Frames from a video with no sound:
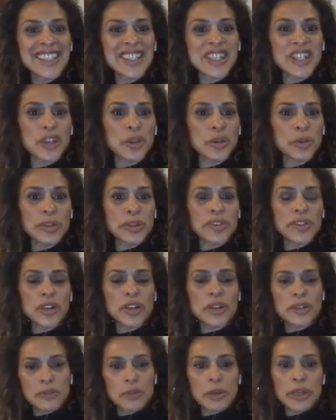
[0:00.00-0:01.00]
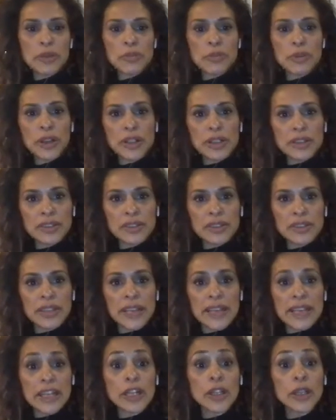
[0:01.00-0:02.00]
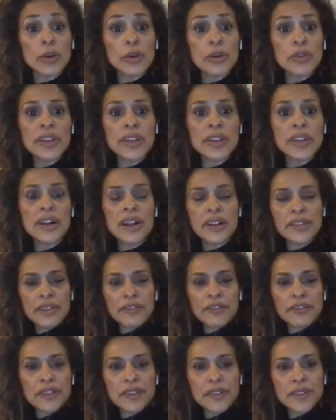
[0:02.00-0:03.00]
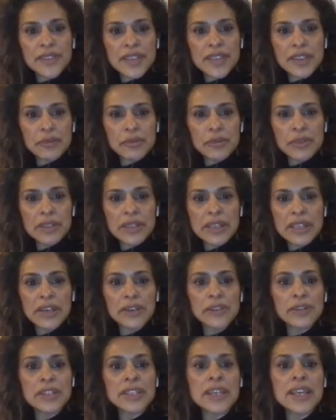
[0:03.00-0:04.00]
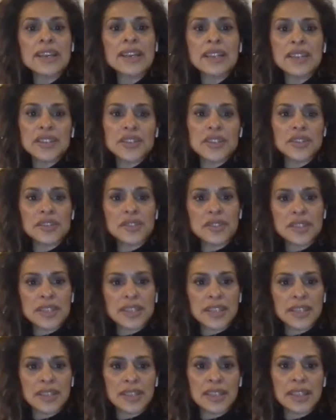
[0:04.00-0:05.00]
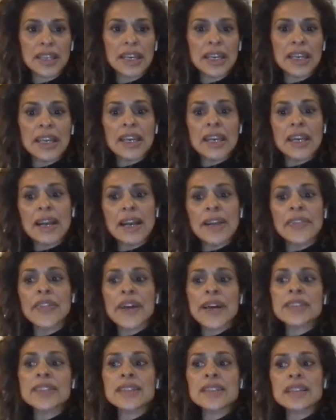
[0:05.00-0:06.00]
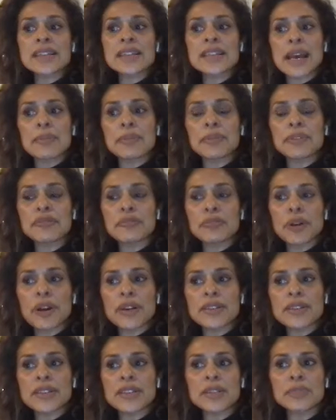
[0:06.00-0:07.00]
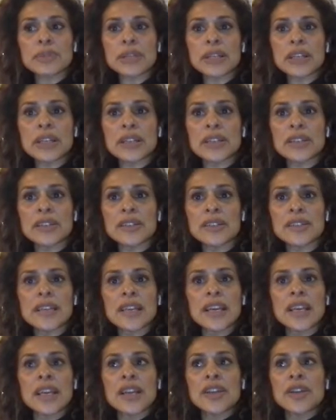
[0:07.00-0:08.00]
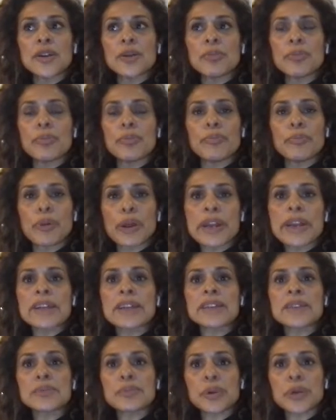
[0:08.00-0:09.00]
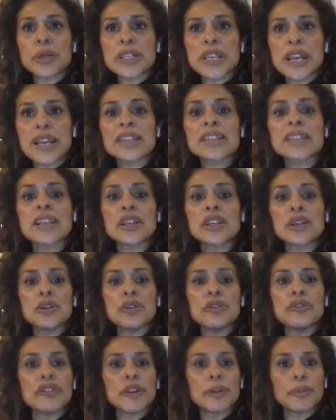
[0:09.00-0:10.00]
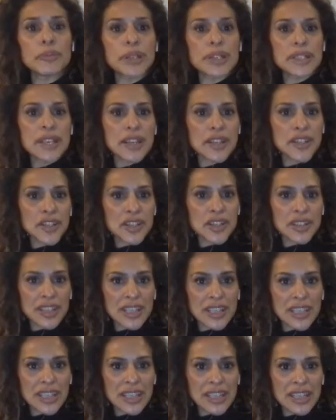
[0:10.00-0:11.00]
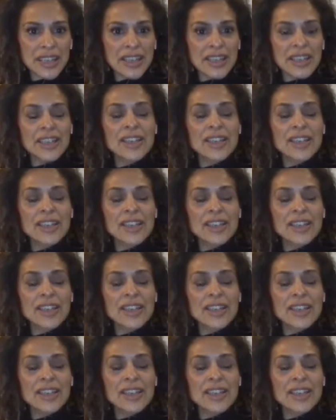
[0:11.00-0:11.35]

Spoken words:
When you put light clothing on, it feels like really irritating to your skin. And that's an adaptive process because your brain is protecting you from potentially